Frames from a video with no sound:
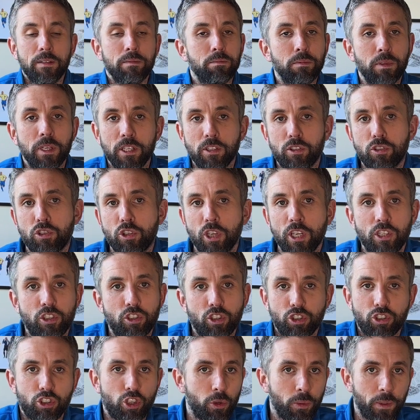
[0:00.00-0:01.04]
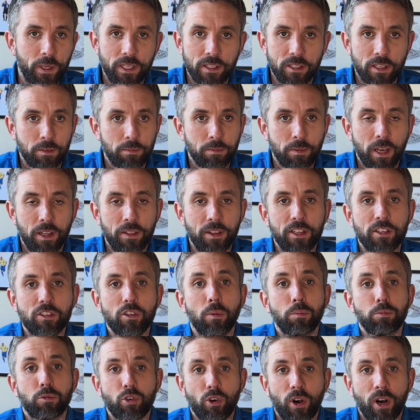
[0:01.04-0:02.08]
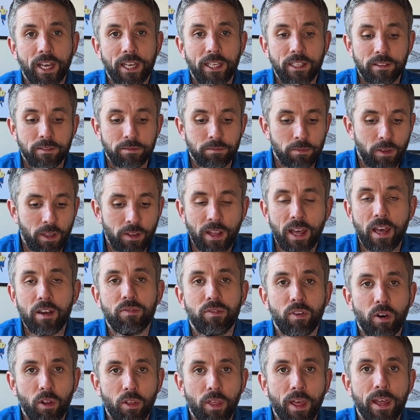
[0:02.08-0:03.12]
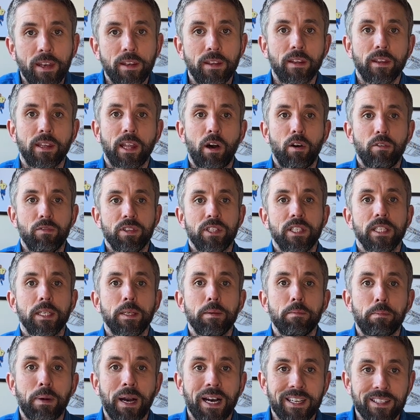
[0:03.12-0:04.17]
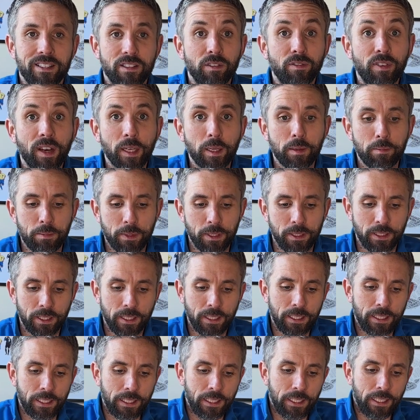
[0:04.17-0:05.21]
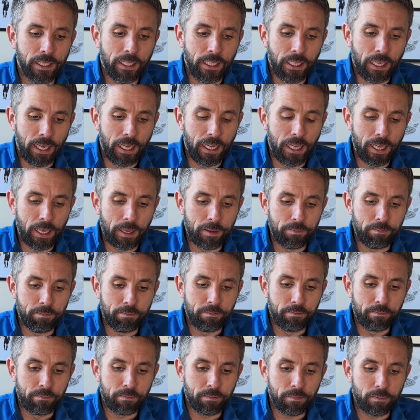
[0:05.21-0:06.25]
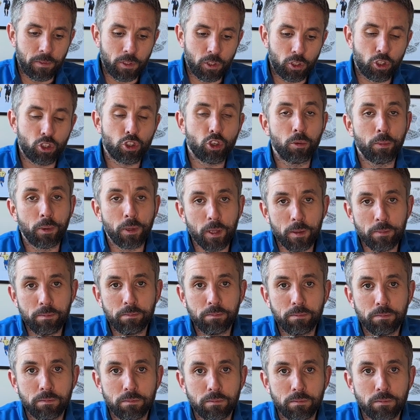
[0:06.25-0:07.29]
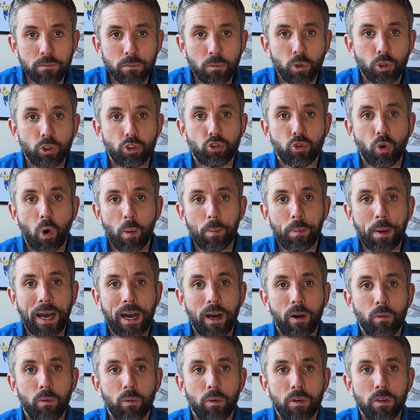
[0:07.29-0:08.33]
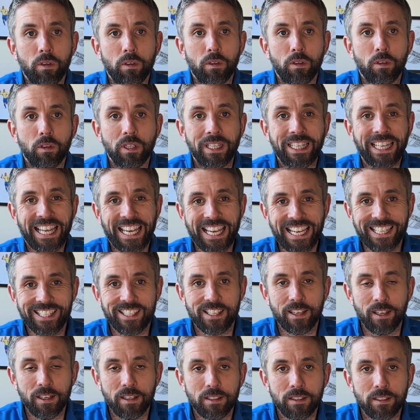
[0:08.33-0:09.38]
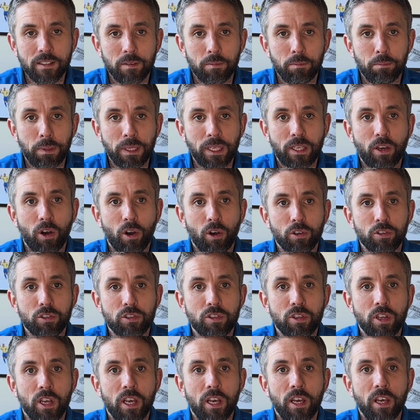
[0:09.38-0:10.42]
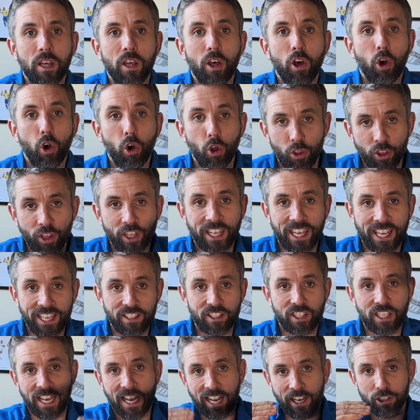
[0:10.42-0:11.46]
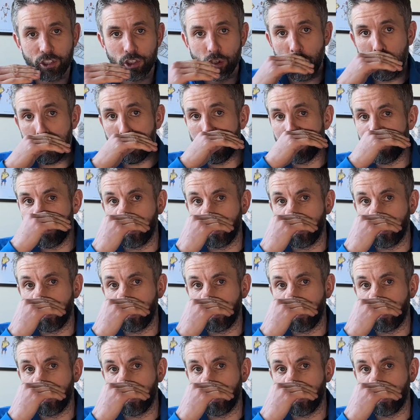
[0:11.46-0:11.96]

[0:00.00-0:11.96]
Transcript: It's just too easy, and they stop trying, and therefore then that obviously impacts development. Some of them will drop out later because other kids catch up.